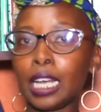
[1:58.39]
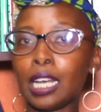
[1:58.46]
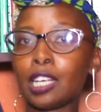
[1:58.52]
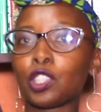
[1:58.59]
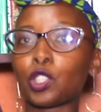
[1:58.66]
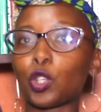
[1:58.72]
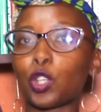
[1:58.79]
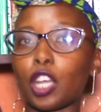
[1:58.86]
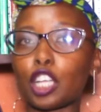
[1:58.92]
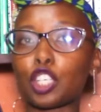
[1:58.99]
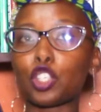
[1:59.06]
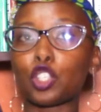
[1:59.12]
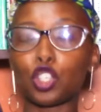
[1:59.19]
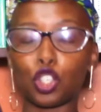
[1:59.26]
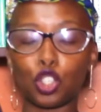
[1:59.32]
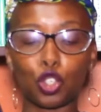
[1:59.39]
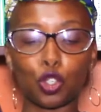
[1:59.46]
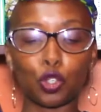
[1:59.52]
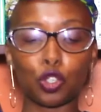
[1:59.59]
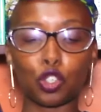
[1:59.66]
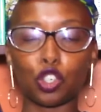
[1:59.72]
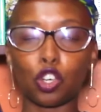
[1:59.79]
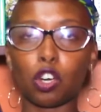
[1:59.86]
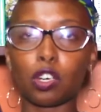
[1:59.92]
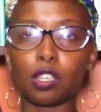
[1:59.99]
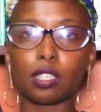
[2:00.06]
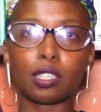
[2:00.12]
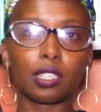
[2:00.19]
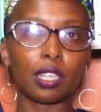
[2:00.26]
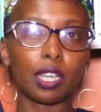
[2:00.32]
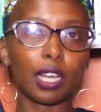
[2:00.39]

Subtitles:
so that you don't